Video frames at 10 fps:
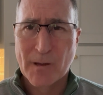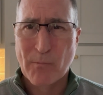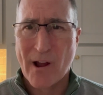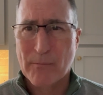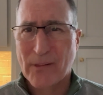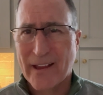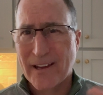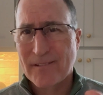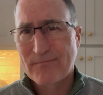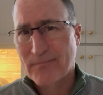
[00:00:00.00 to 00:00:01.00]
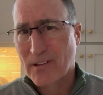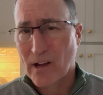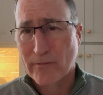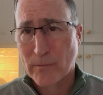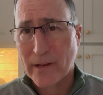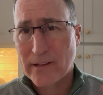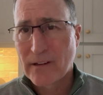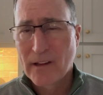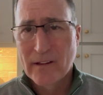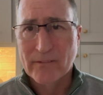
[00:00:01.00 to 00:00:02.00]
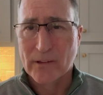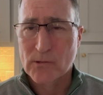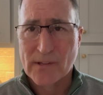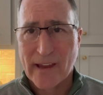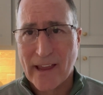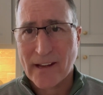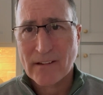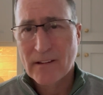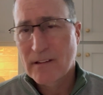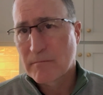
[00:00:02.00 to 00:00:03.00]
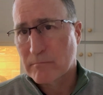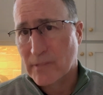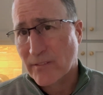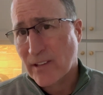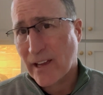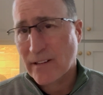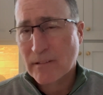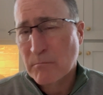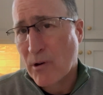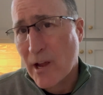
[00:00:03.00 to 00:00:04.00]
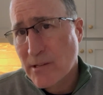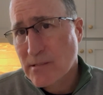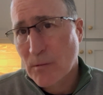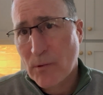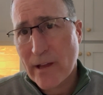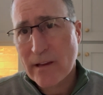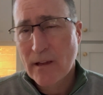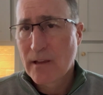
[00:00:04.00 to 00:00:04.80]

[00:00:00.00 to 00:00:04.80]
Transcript: Probably play, God forbid, if I lose a hand, left hand, probably still play.